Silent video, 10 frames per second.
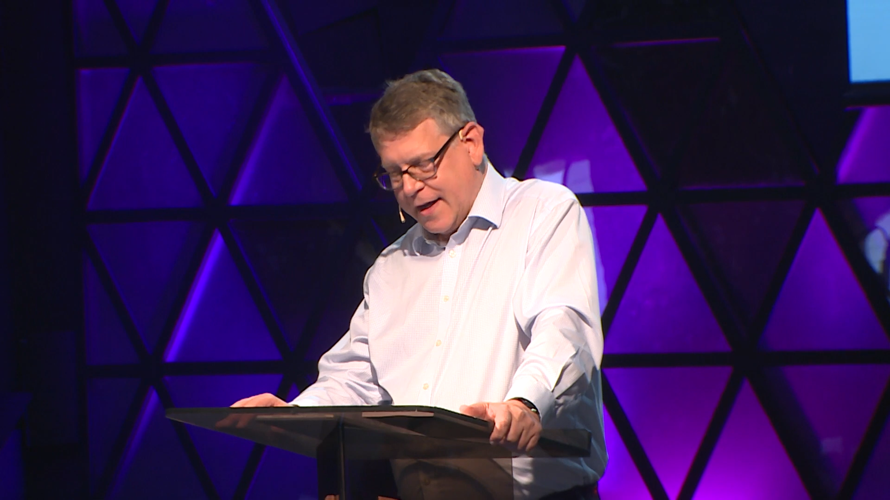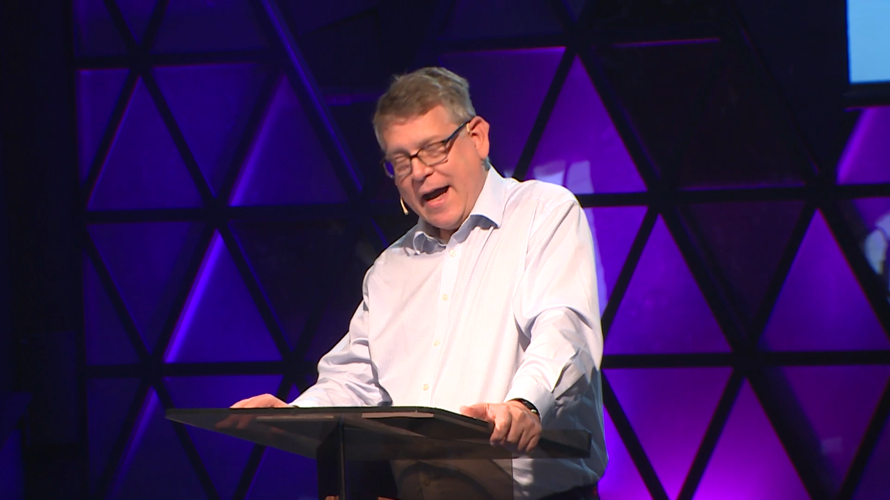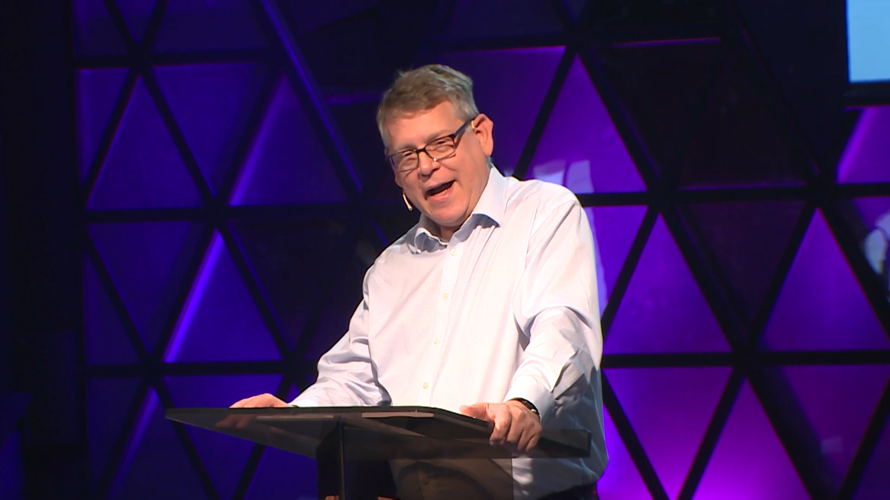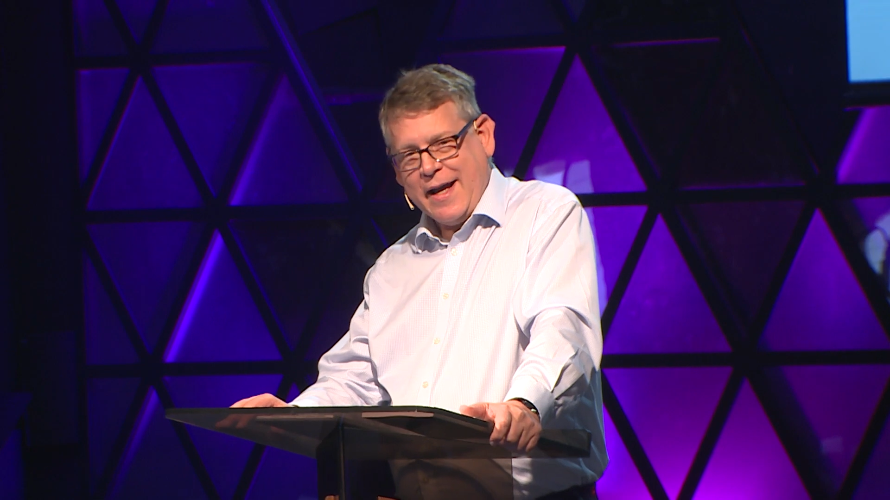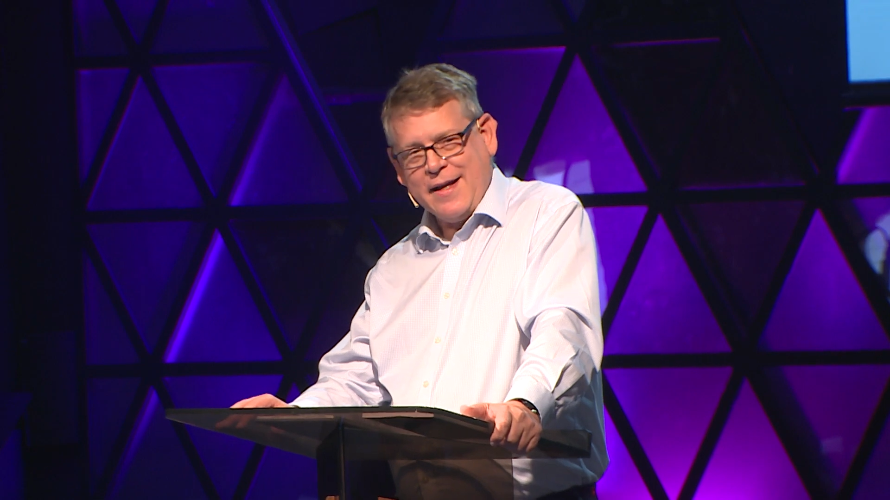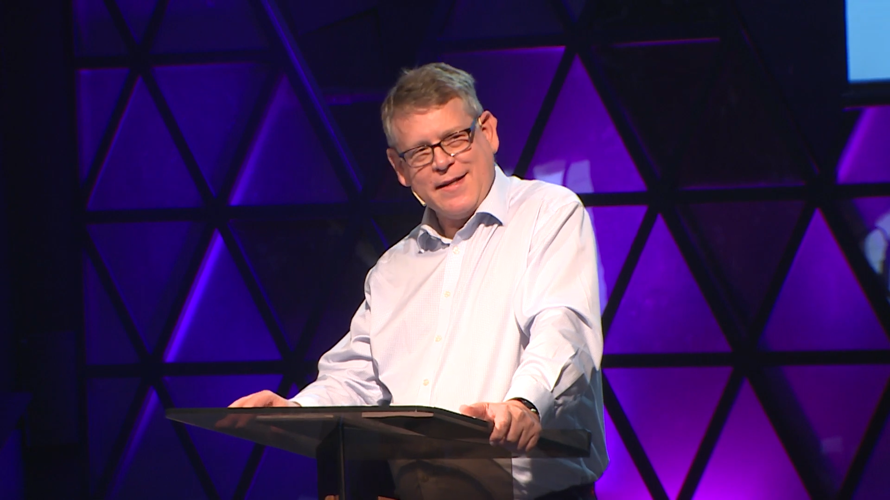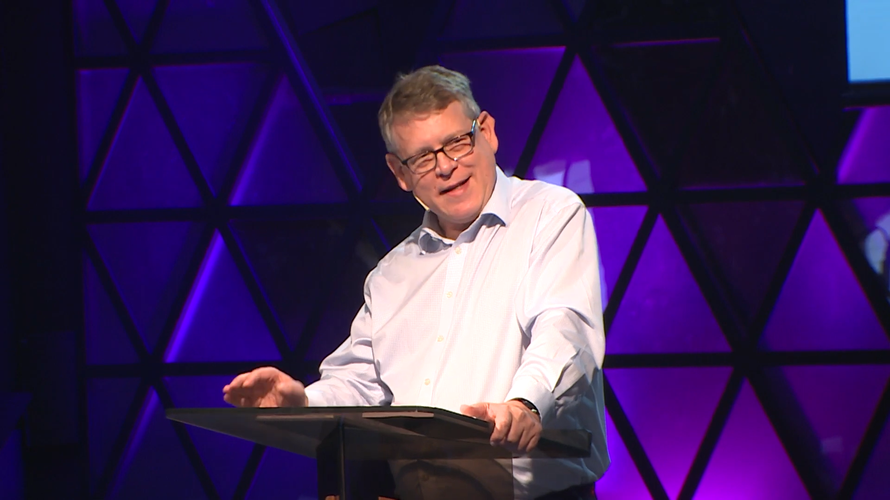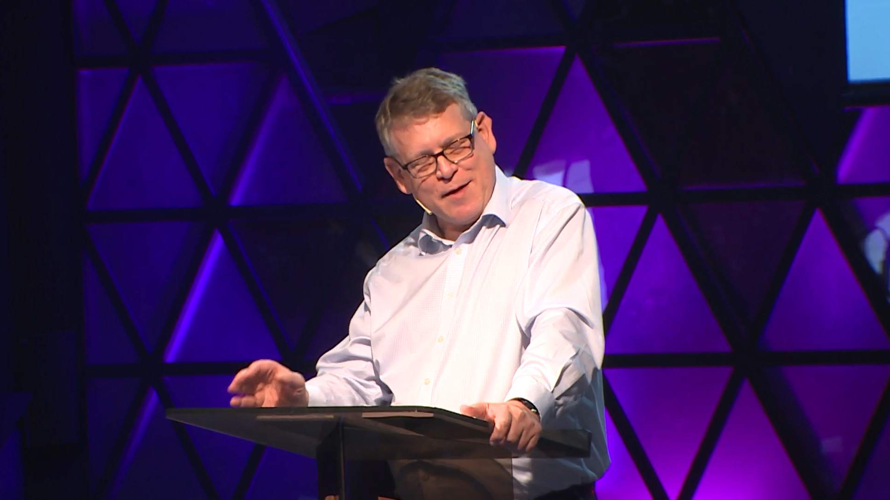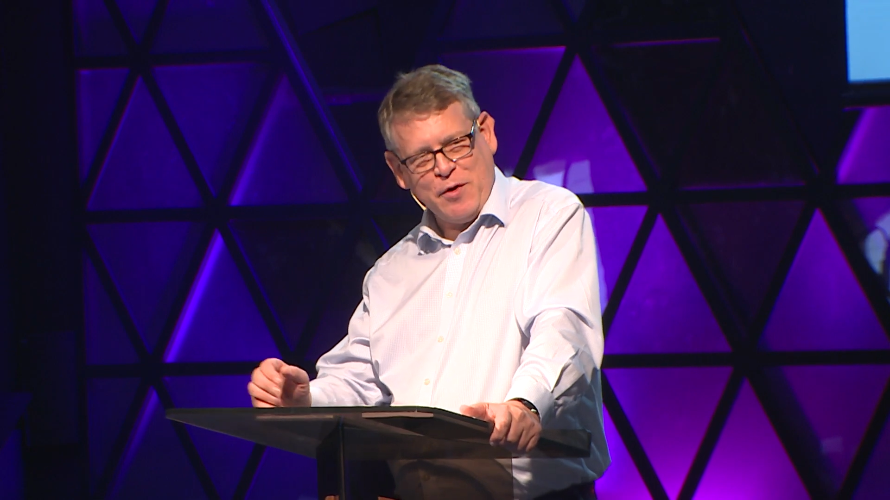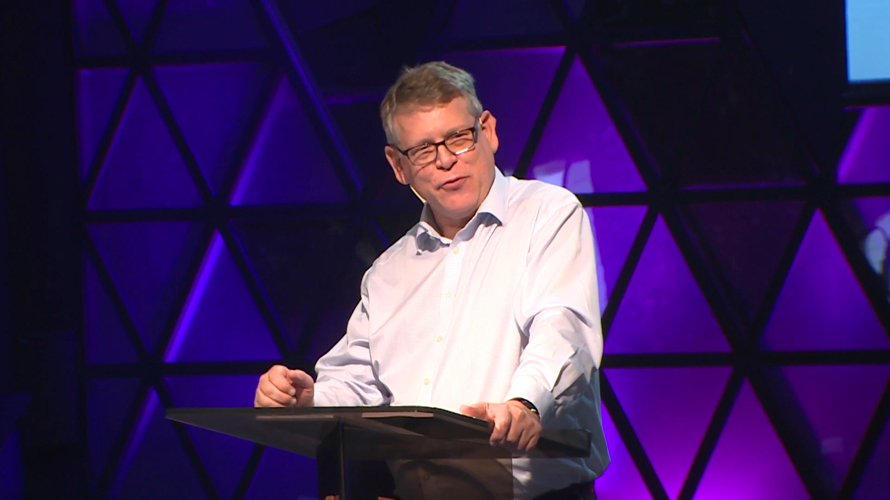I
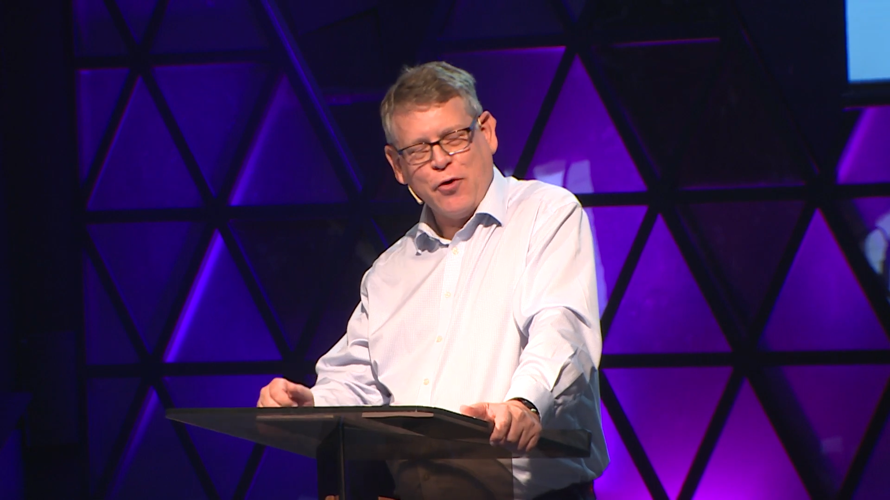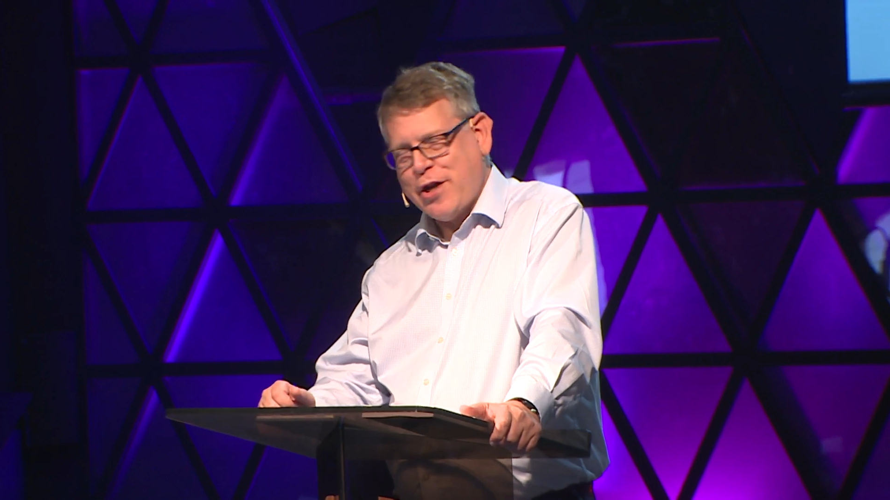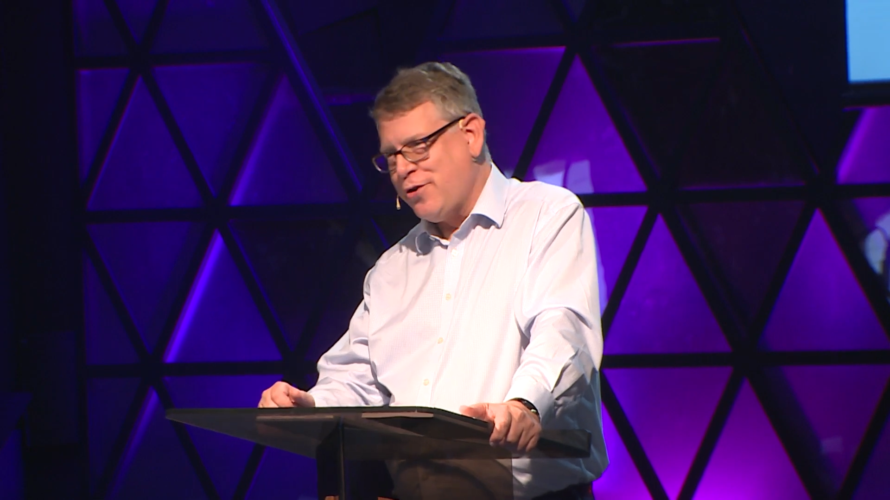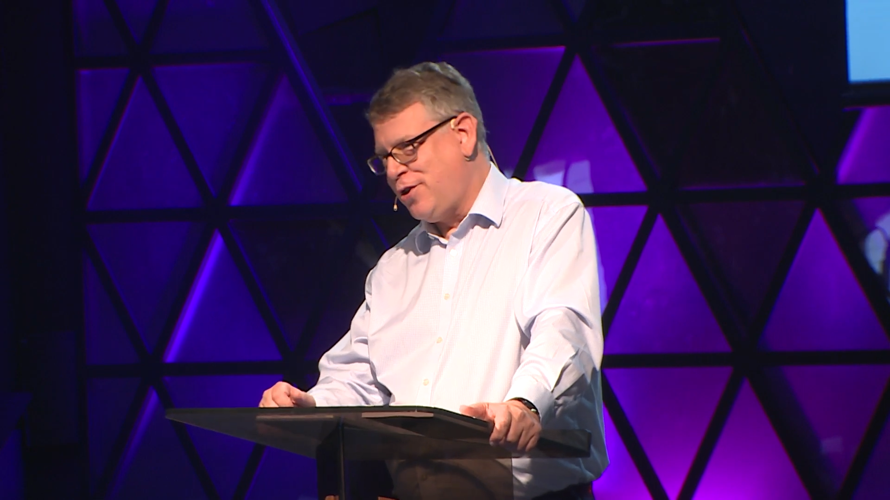stand before you